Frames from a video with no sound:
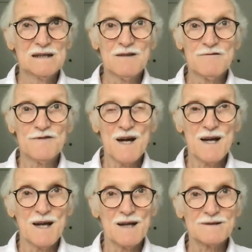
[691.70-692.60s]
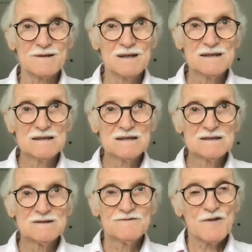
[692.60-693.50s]
in finance?
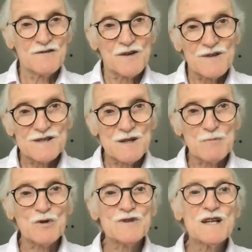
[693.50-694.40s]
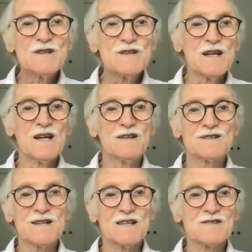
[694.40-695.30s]
Very, very simple. TT
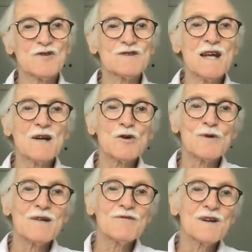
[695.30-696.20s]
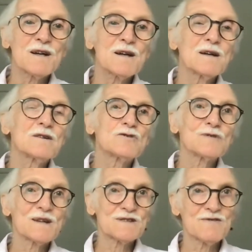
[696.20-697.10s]
stands for telegraphic
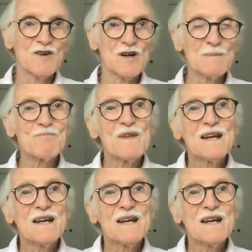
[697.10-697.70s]
transfer.